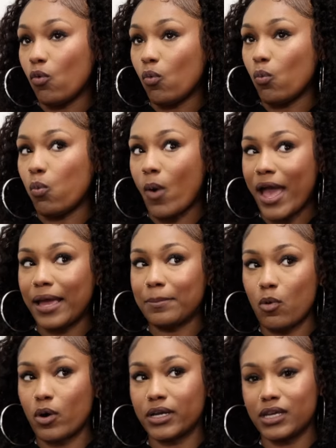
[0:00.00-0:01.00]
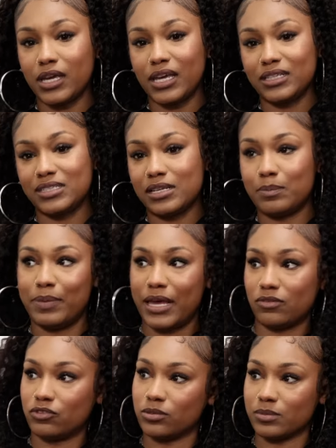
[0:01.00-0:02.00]
way more kids than
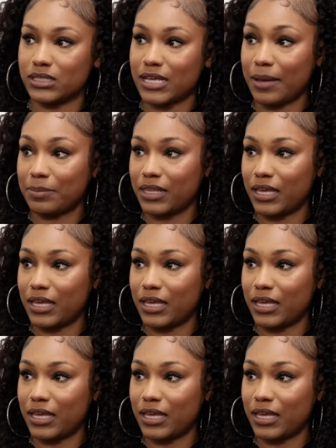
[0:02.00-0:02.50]
bedrooms type mm-hmm.